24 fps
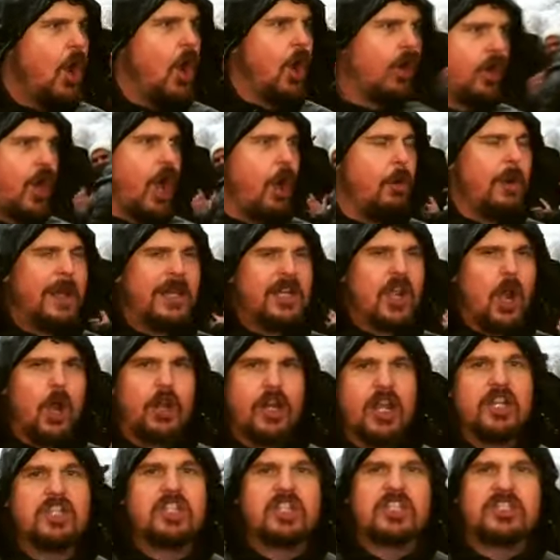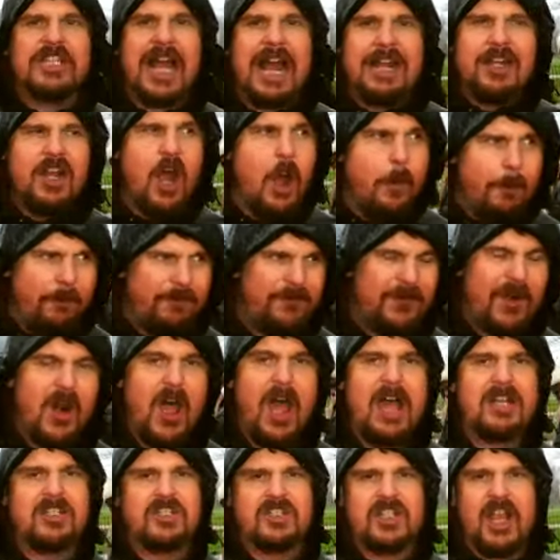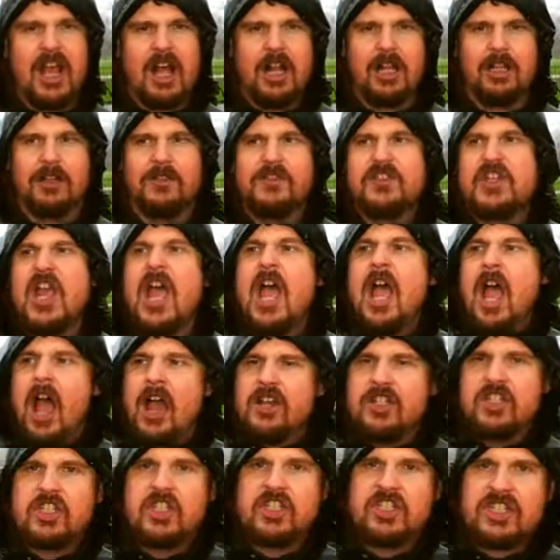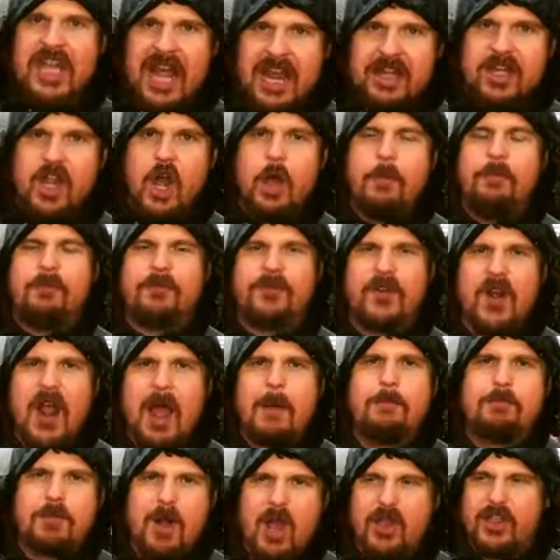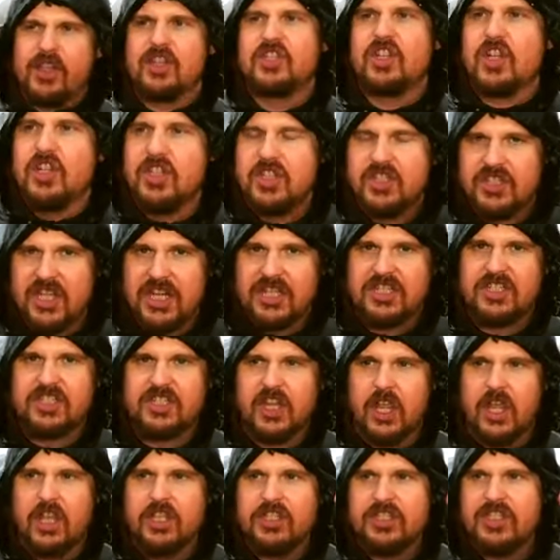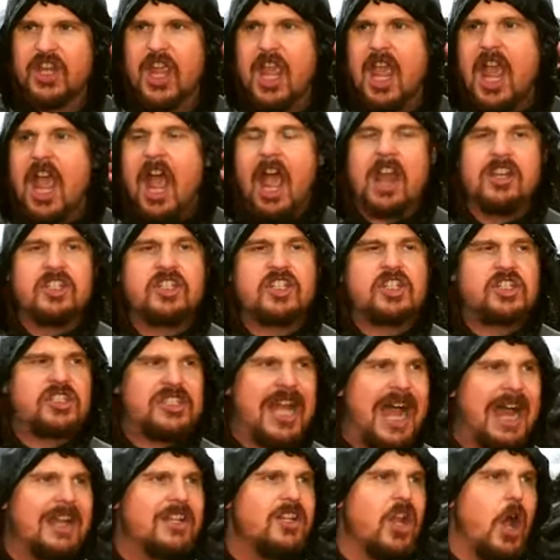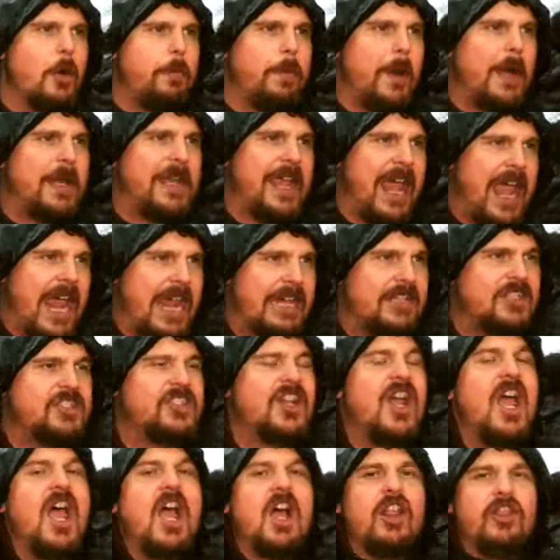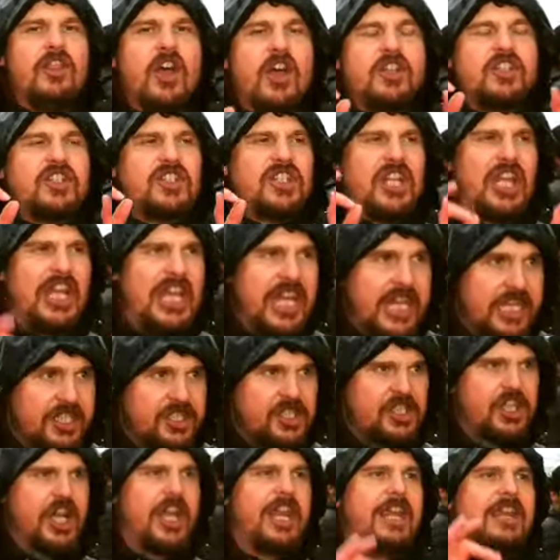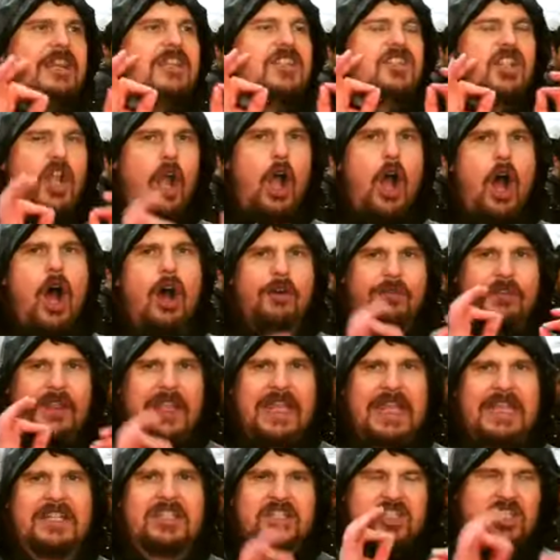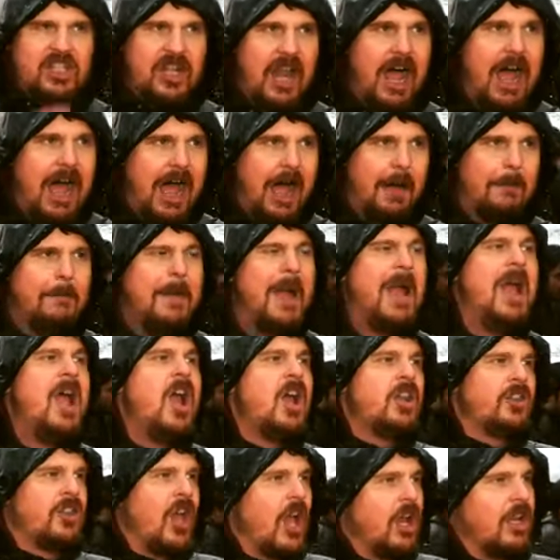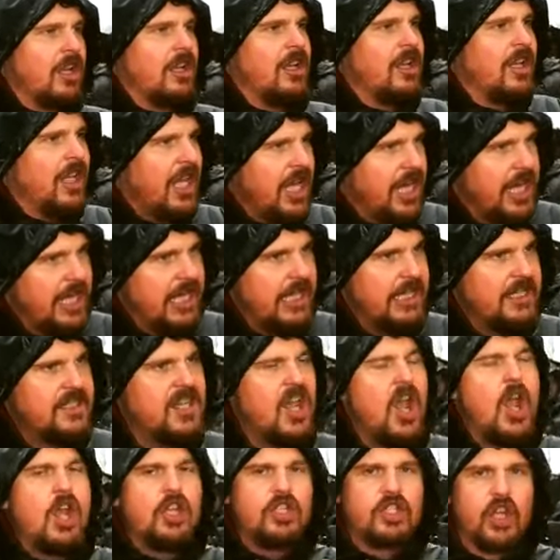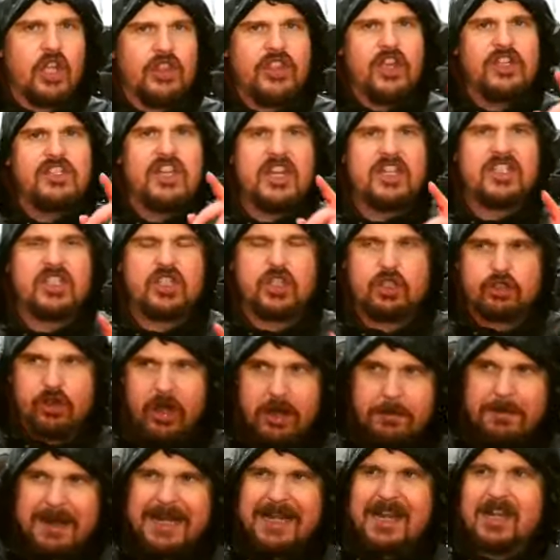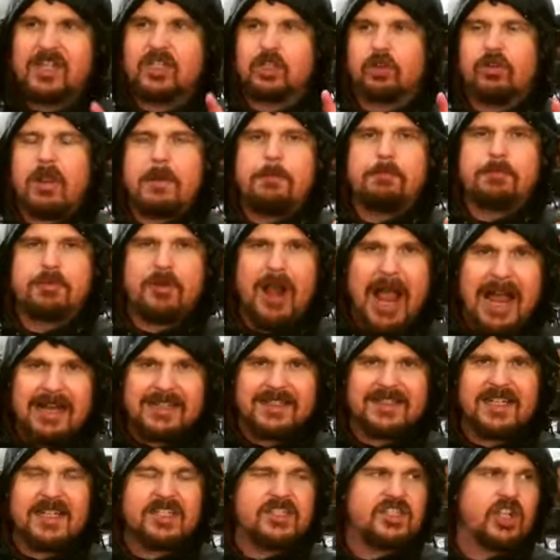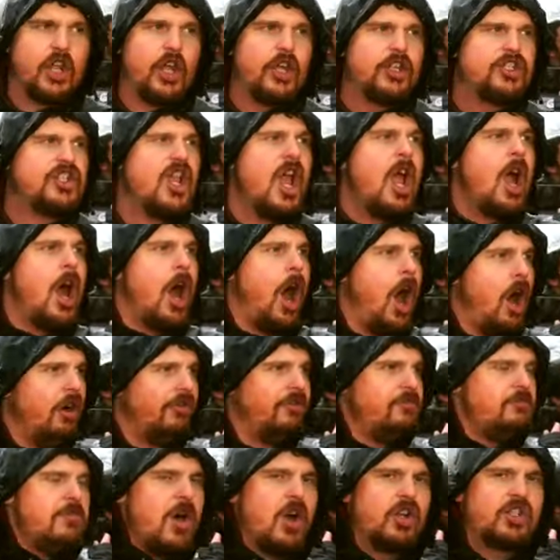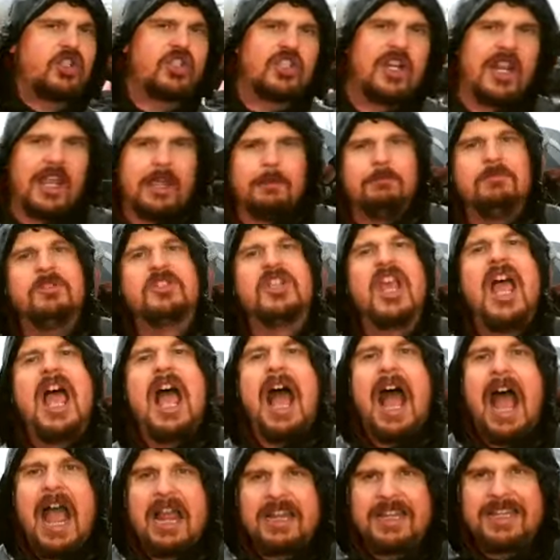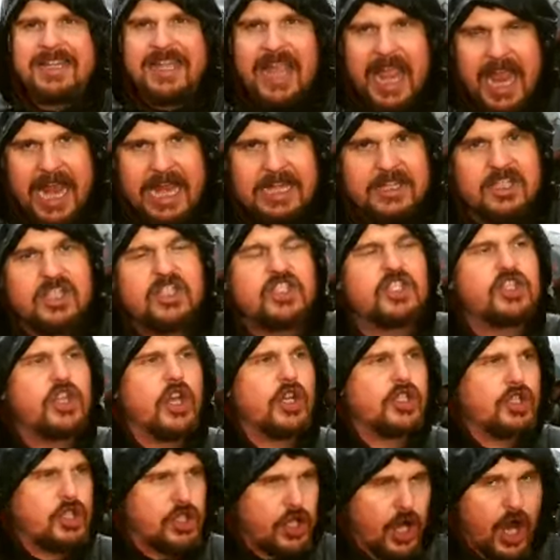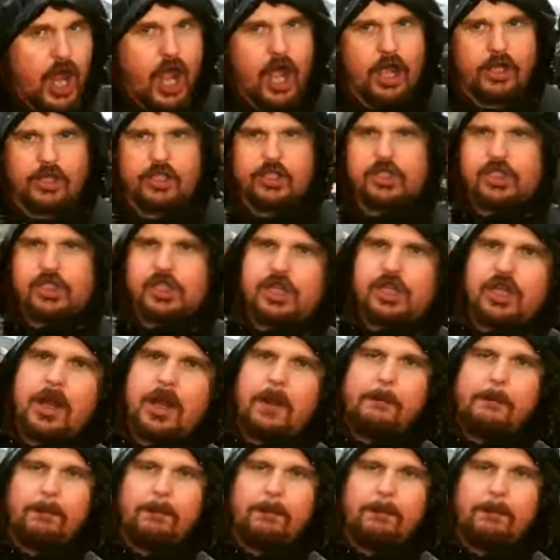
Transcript: Or are we going to stand up for ourselves and stand up for our brothers and sisters and stand up against the teachings of Islam that lead to the discriminatory practices of Muslims against the church.